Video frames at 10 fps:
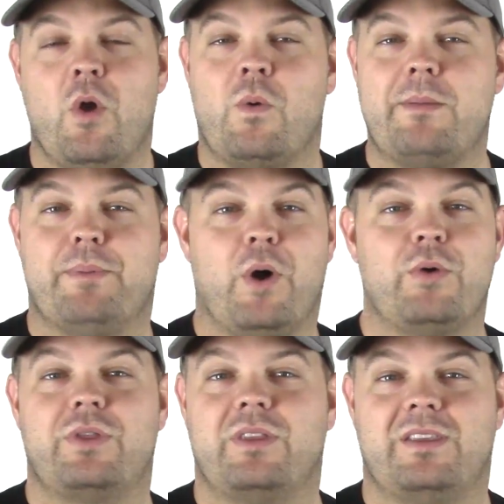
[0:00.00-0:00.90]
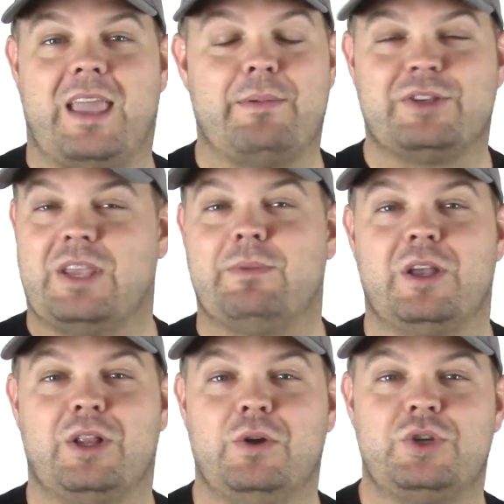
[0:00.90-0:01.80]
we both came to the same
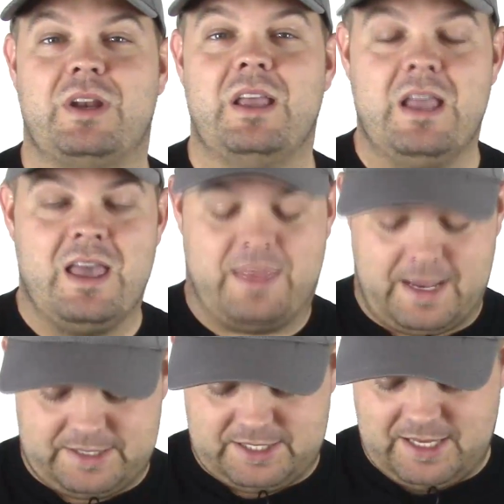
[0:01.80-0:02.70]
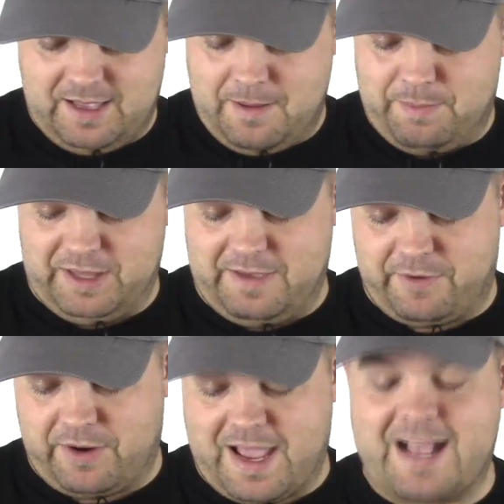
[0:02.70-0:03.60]
conclusion that, believe it
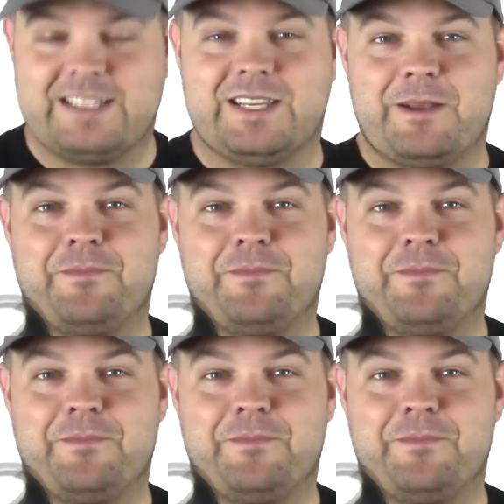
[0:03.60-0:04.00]
or not,